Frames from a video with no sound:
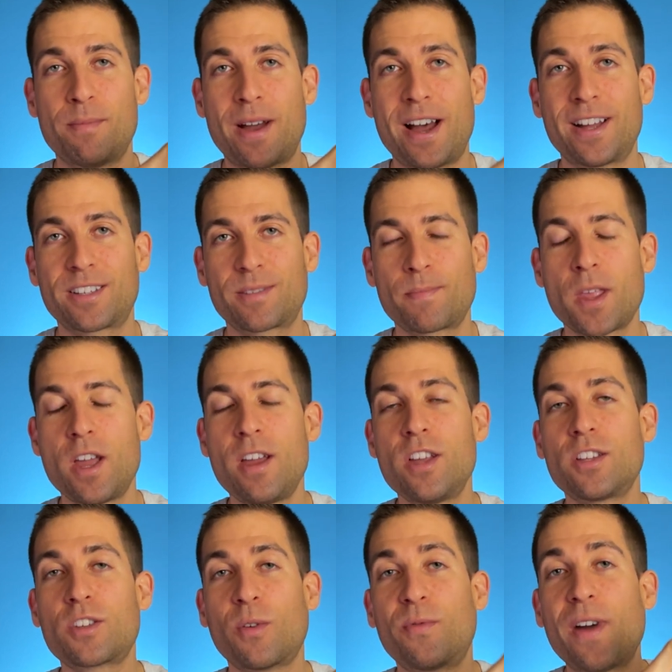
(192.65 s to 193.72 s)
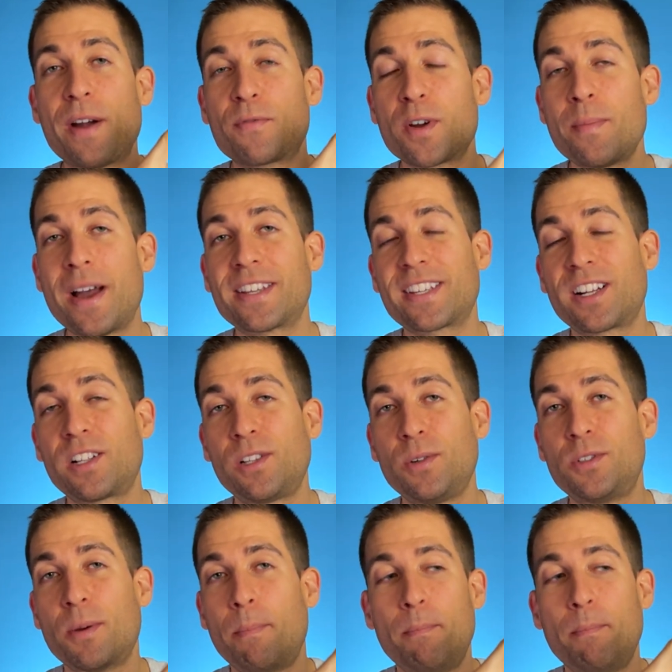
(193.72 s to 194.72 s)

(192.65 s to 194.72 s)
mass. So fat-free mass includes